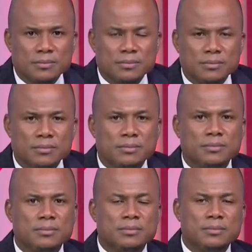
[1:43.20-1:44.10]

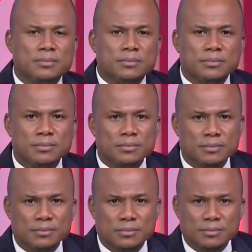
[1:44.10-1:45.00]

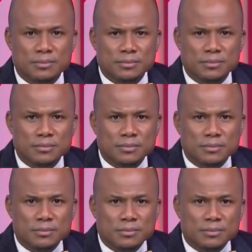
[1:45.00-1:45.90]
(not speaking)